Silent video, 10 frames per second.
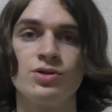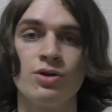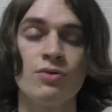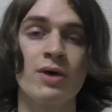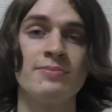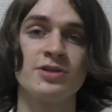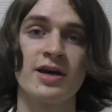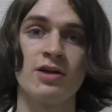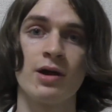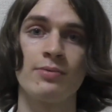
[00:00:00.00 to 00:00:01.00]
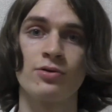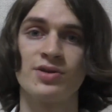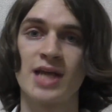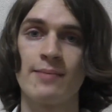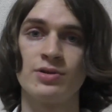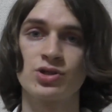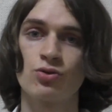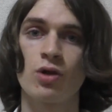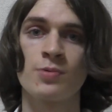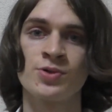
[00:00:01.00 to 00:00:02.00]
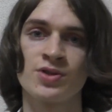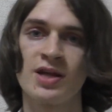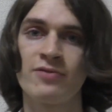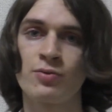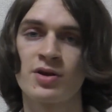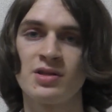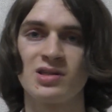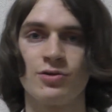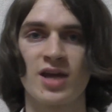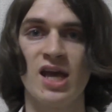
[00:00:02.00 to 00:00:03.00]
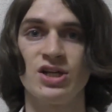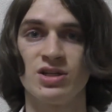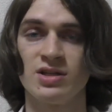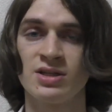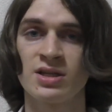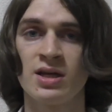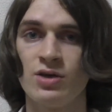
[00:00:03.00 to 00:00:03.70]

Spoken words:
So on the website, you're able to examine school options on every one of these locations.